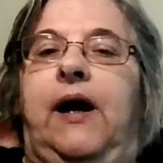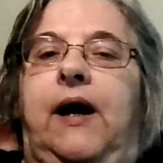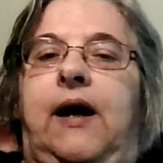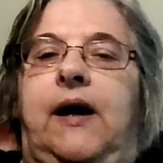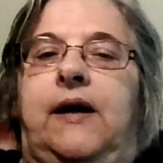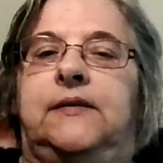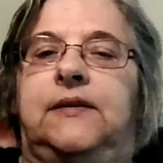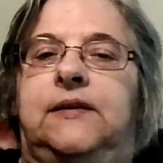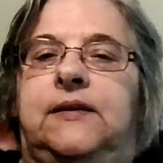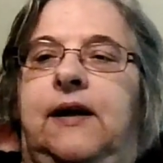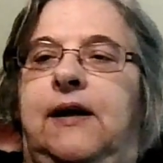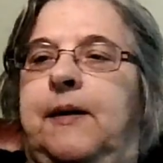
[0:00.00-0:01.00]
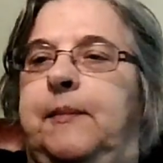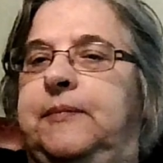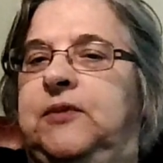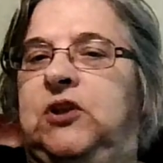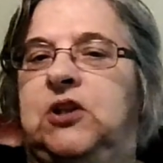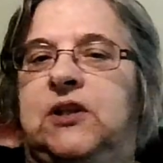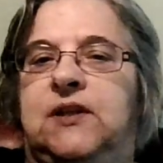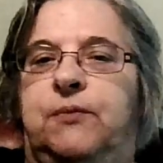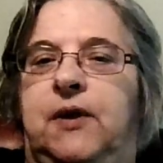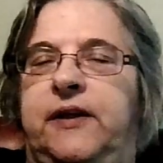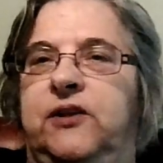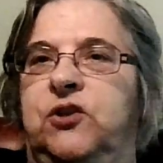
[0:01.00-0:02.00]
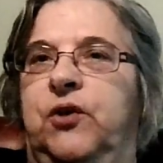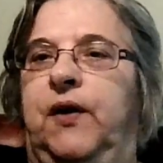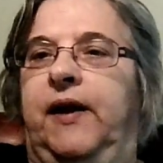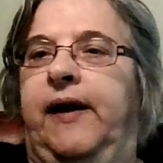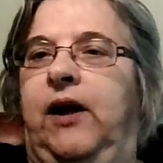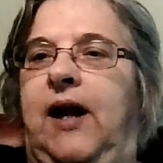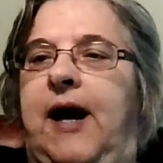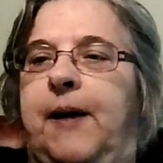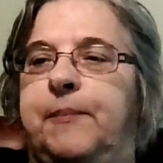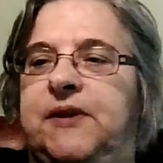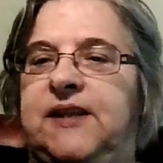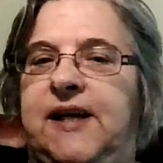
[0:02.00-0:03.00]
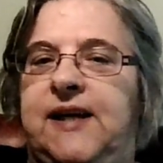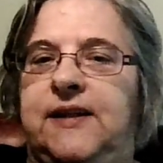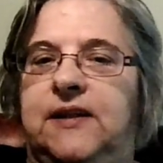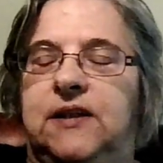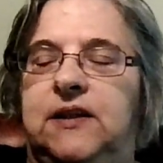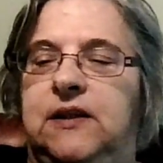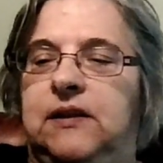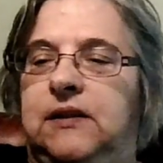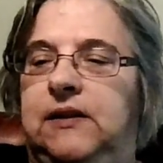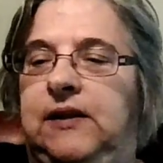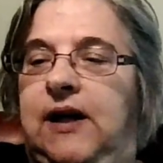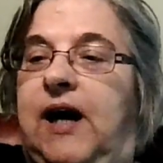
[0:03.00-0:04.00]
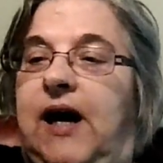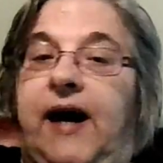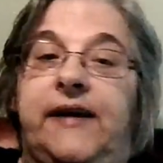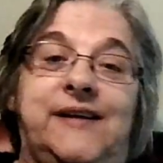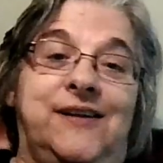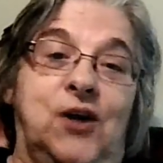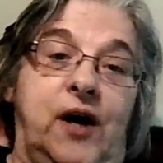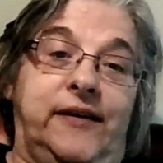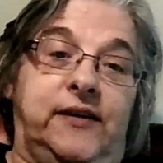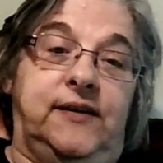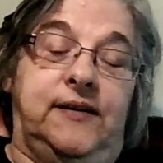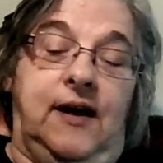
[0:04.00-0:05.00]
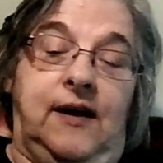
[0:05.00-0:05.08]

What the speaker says: And just want to do a little update. I did not